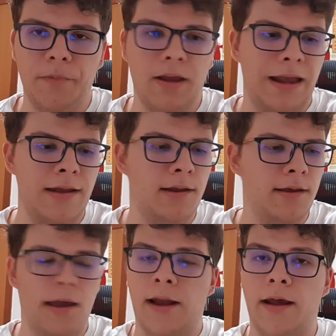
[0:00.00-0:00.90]

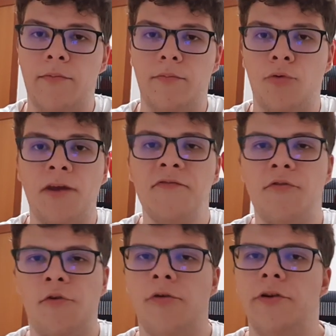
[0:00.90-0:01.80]
lately, and I'm grateful
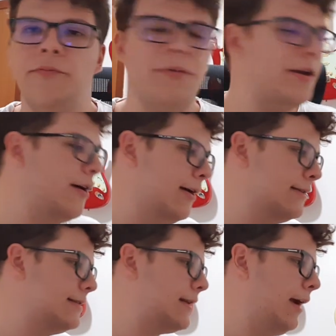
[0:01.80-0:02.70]
for it
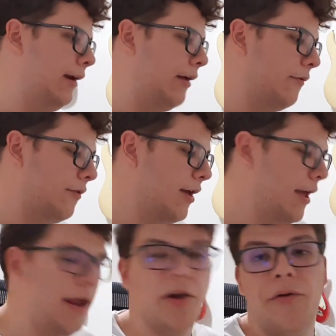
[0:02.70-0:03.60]
because I love
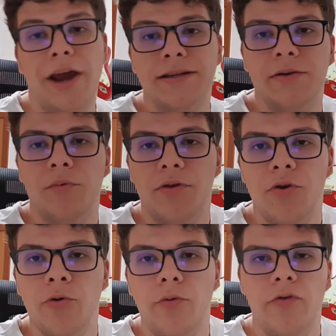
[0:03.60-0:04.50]
interacting with
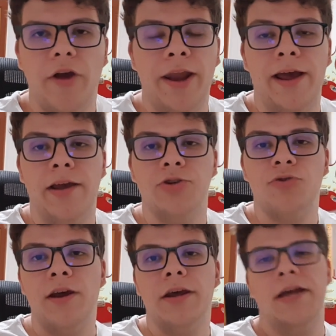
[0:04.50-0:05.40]
you and I
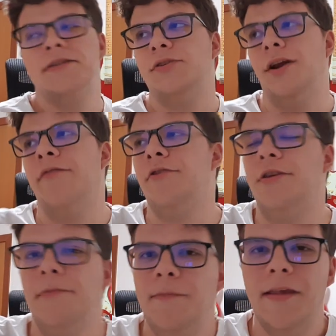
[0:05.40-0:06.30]
try to answer
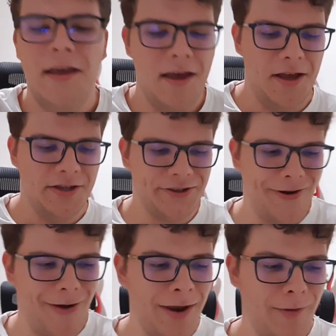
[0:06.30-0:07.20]
everything.
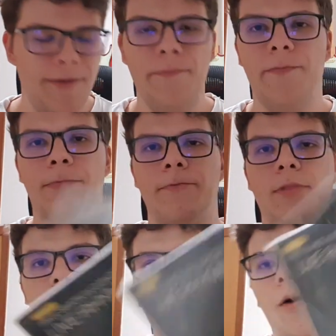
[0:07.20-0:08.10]
So anyway,
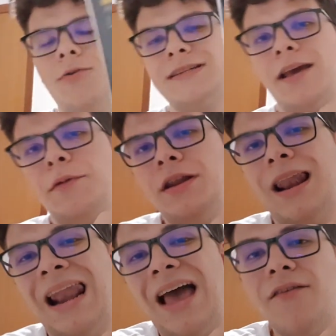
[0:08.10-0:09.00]
Paul Simon
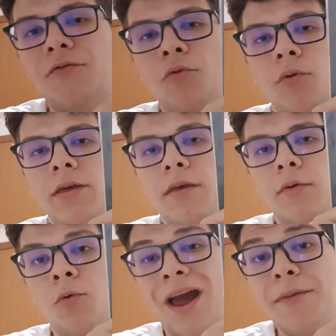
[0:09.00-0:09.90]
live
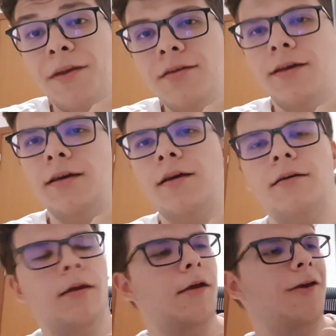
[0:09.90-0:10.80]
Rhythm.
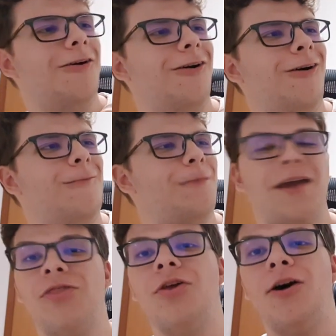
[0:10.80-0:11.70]

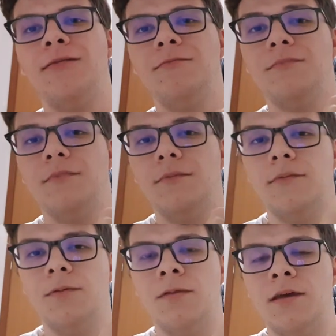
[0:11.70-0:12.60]
I thought
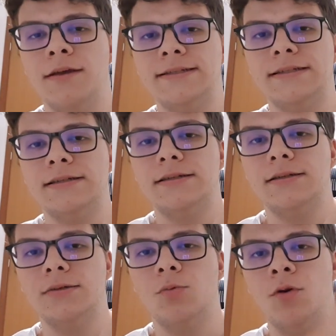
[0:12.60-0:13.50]

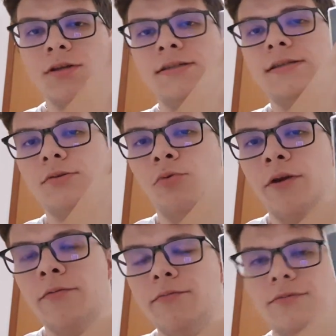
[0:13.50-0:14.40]
this was Rhythm,